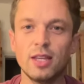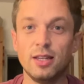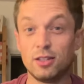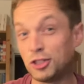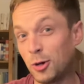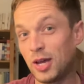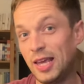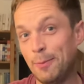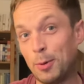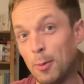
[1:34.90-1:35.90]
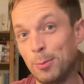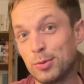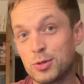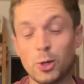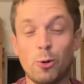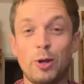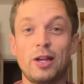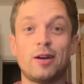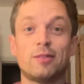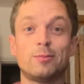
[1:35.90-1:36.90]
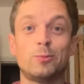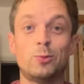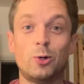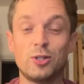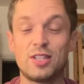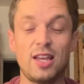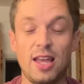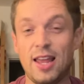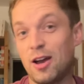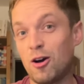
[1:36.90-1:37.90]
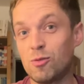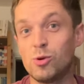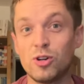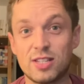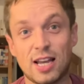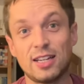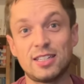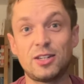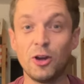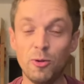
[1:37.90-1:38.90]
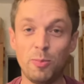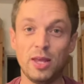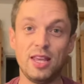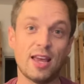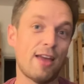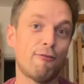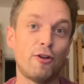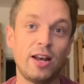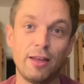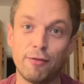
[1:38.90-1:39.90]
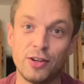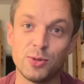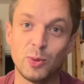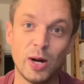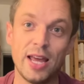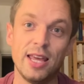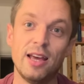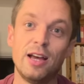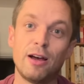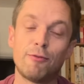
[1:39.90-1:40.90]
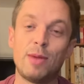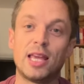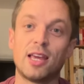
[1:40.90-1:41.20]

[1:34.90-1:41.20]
So a heat pump storing water in a hot water tank could be a really efficient way of making